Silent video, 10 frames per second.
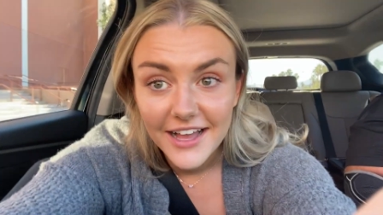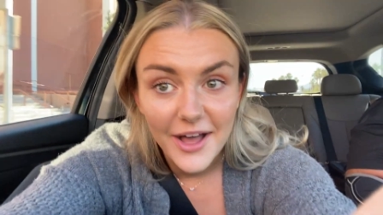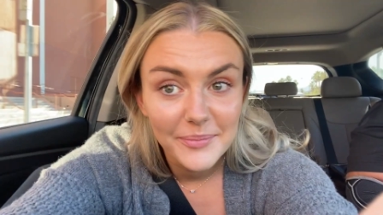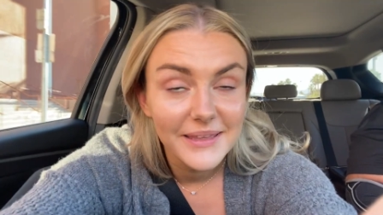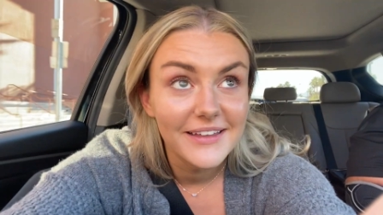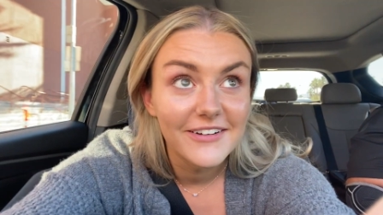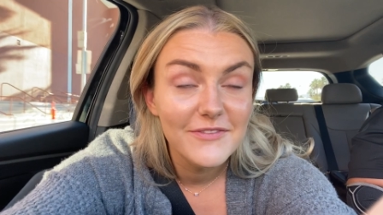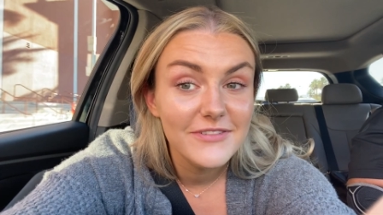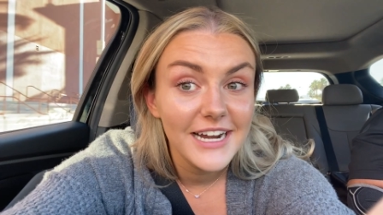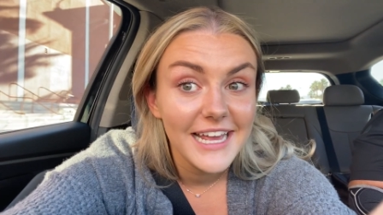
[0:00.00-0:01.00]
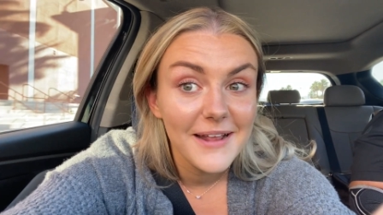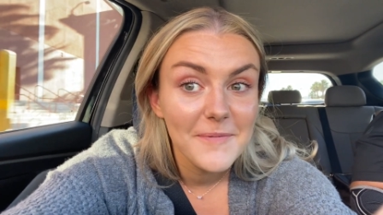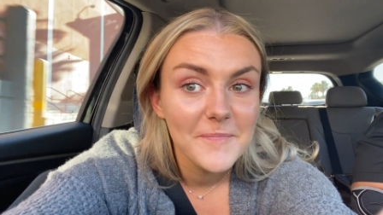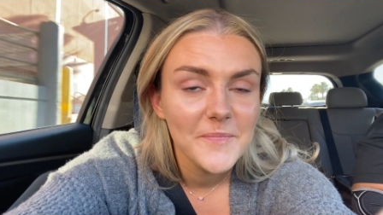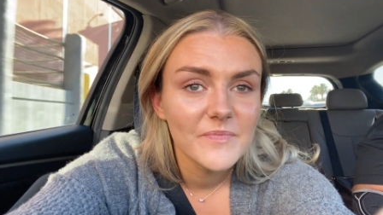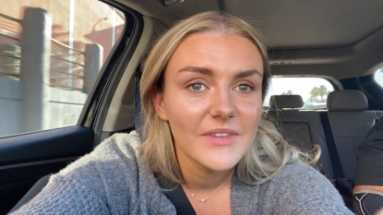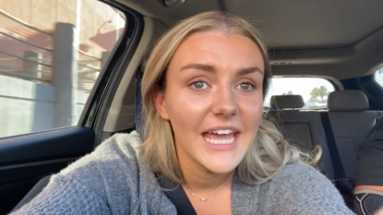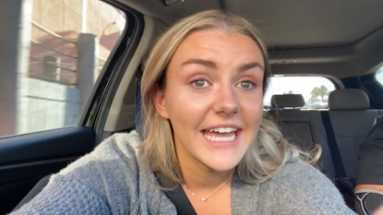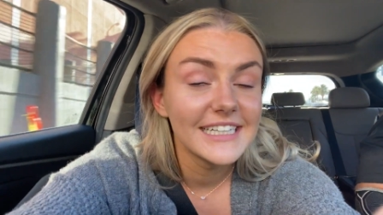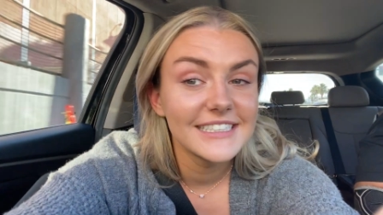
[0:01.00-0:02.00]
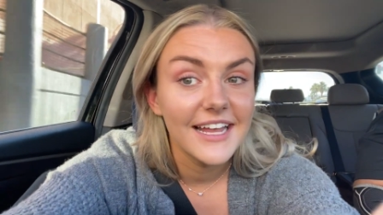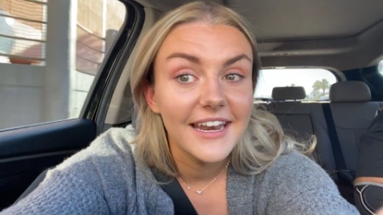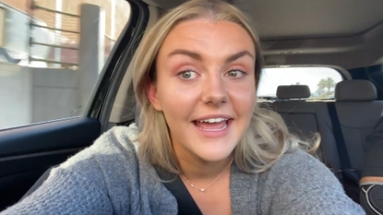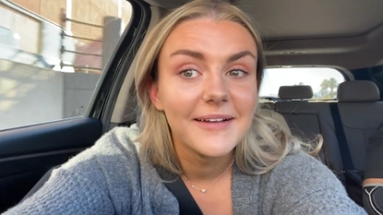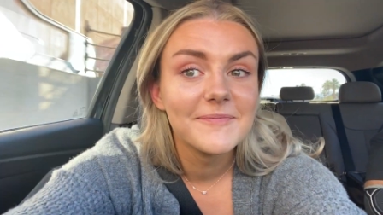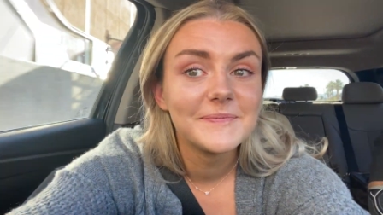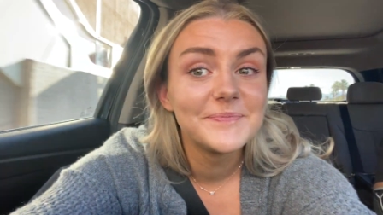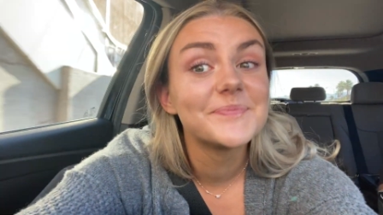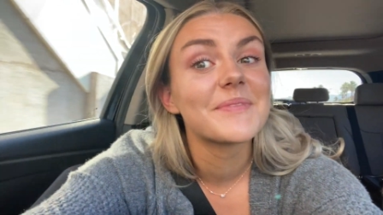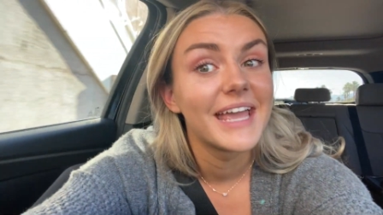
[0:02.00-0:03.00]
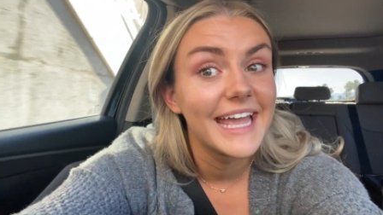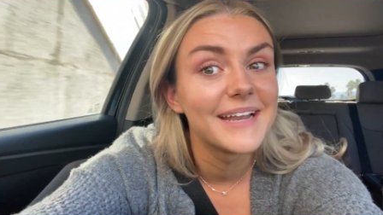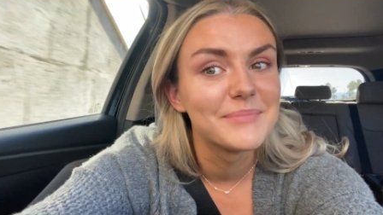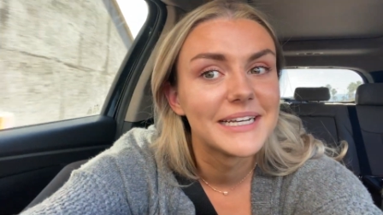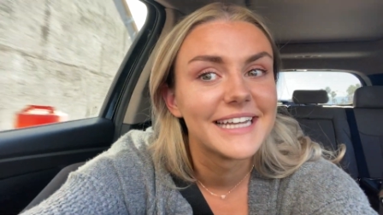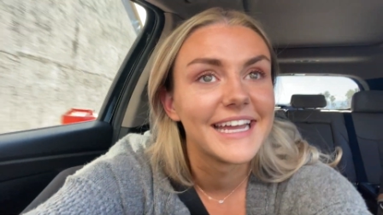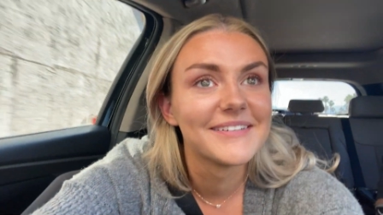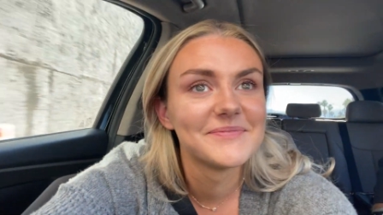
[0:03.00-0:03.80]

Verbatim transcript: i'll be there on friday and sunday and monday